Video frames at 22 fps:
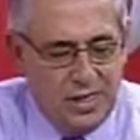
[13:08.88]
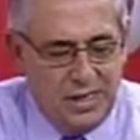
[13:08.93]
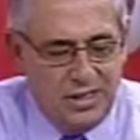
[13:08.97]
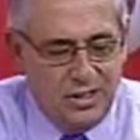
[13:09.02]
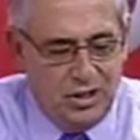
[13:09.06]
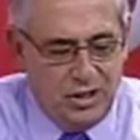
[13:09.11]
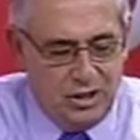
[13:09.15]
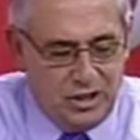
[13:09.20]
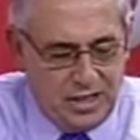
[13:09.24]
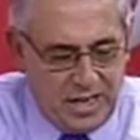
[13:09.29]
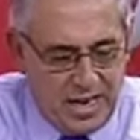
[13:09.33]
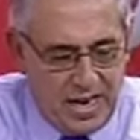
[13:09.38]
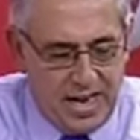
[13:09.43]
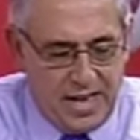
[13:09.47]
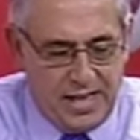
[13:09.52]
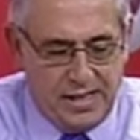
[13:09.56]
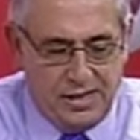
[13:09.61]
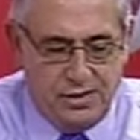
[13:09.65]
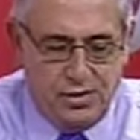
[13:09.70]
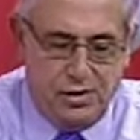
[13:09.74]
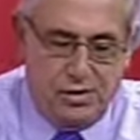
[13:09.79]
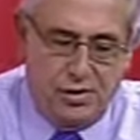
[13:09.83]

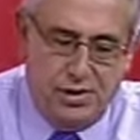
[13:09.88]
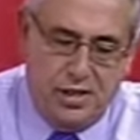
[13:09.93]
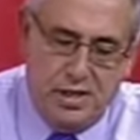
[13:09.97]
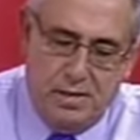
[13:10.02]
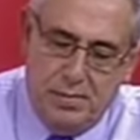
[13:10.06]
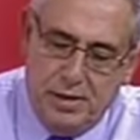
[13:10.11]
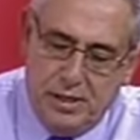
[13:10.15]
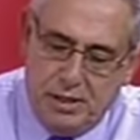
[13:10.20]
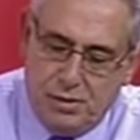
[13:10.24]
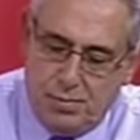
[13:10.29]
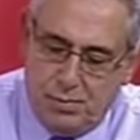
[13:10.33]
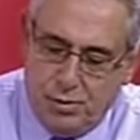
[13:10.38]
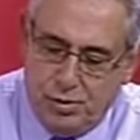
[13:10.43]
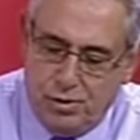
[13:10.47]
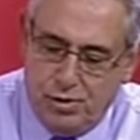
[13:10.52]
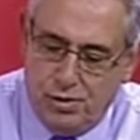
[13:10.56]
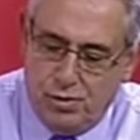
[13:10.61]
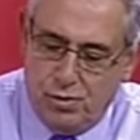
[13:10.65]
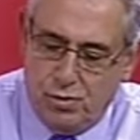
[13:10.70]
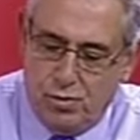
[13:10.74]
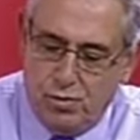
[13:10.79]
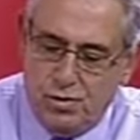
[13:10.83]
sad to see Beach Beauty
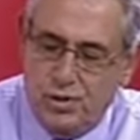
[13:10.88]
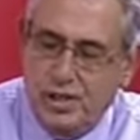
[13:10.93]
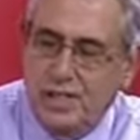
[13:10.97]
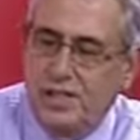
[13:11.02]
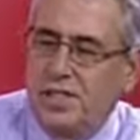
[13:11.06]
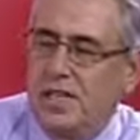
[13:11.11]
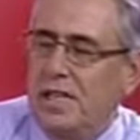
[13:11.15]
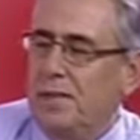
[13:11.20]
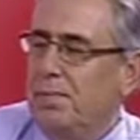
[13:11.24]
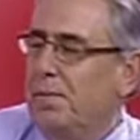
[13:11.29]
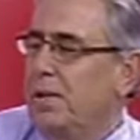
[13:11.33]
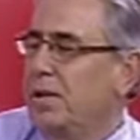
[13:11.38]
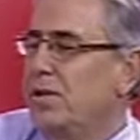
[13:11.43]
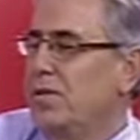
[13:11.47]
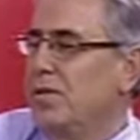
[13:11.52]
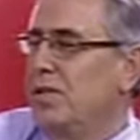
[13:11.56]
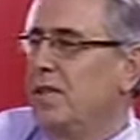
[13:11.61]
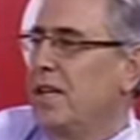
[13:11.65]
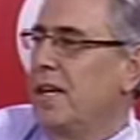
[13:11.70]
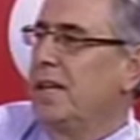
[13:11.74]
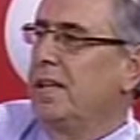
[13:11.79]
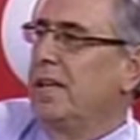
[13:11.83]
draw 16, because
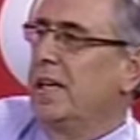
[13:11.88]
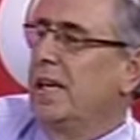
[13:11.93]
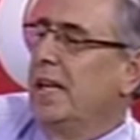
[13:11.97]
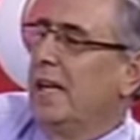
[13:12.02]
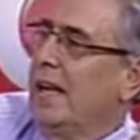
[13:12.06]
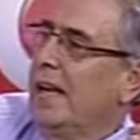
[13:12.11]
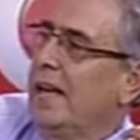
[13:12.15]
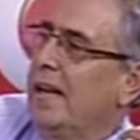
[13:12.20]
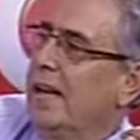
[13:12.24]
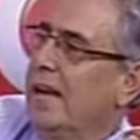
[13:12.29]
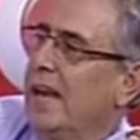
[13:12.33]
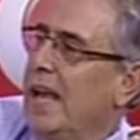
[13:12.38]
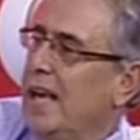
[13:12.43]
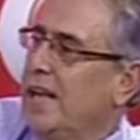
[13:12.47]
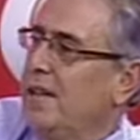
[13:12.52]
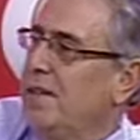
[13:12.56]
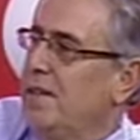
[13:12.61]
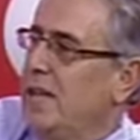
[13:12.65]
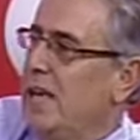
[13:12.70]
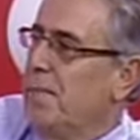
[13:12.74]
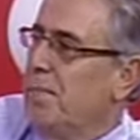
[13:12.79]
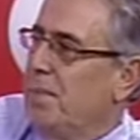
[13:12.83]
they'd
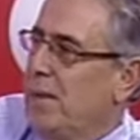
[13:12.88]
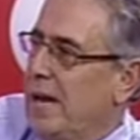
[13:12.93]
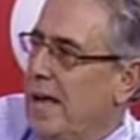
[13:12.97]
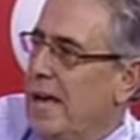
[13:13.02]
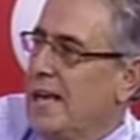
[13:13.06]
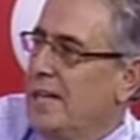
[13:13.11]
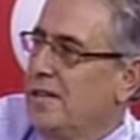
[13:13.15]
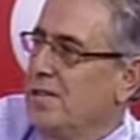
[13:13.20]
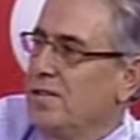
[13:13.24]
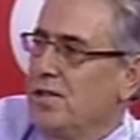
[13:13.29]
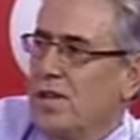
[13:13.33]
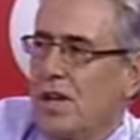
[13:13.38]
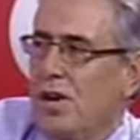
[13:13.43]
laid their plans a